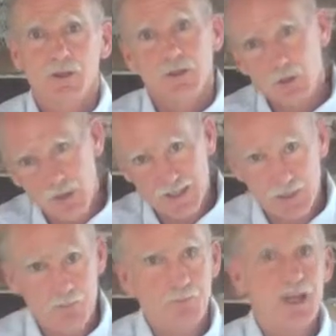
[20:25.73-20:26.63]
That's
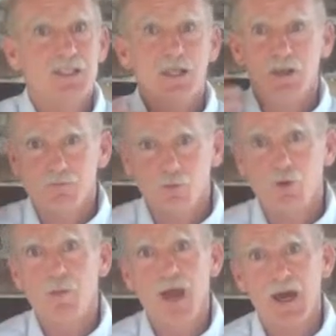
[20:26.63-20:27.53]
the basic
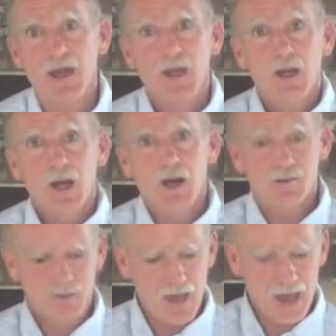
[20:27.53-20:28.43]
format
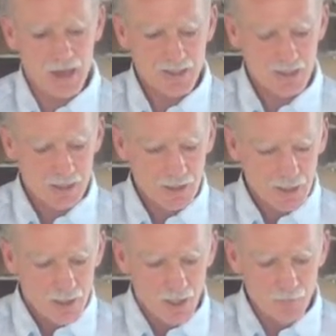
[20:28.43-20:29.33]
of that.
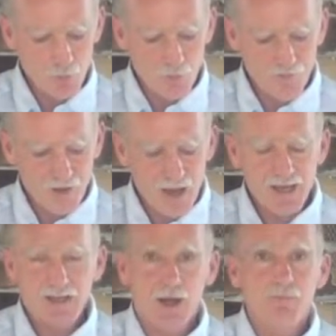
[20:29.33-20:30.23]
You'll
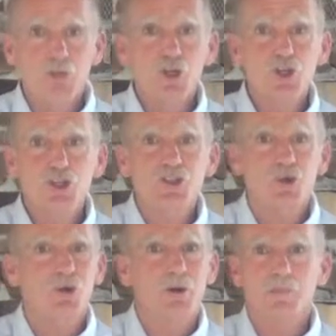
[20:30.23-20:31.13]
find emergent
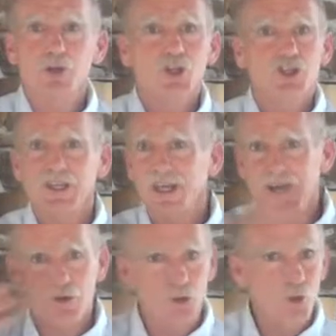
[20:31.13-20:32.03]
or emerging, I
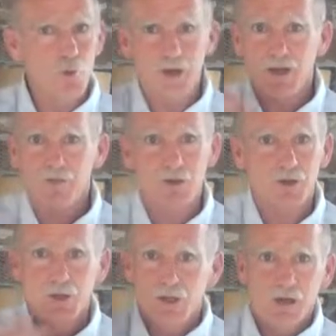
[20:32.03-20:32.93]
don't know,
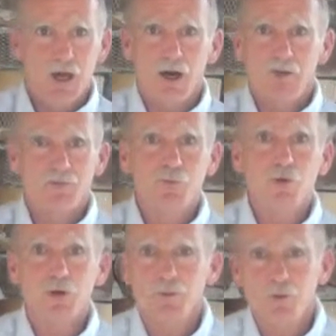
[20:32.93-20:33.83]
whatever
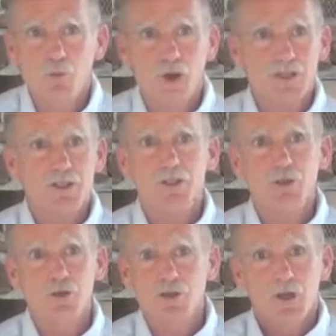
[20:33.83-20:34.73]
form you want to
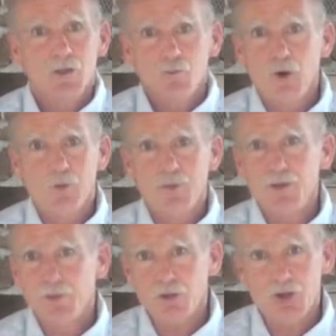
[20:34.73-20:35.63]
use, where
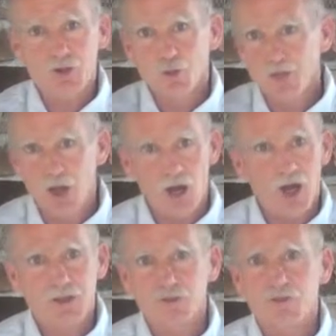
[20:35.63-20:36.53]
people are doing
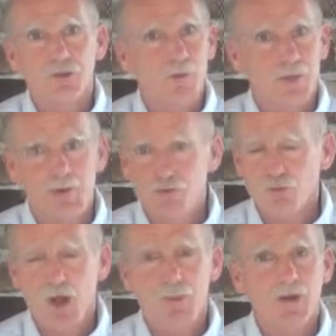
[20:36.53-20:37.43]
arts, there may be
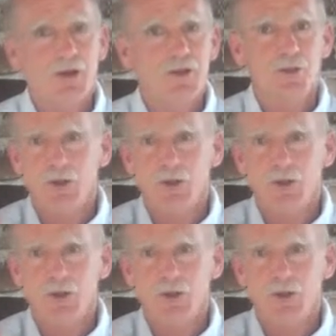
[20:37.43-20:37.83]
drama,